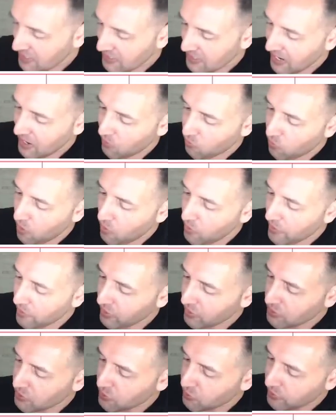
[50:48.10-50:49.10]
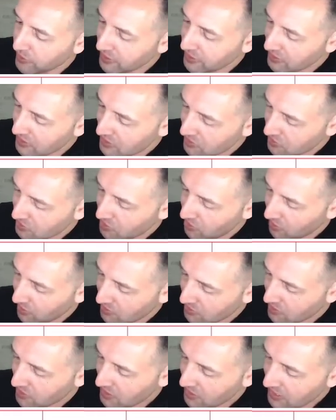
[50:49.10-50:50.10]
Now, while we're undoing these
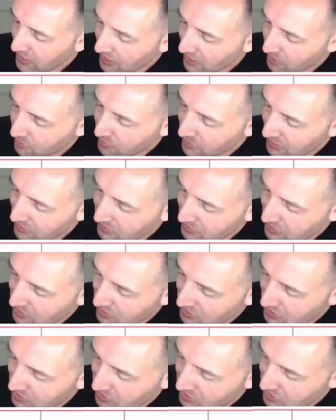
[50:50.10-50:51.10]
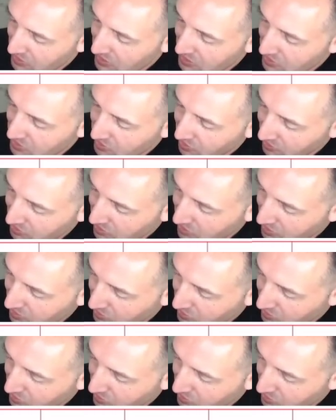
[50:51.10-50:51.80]
dots, how about these dots here?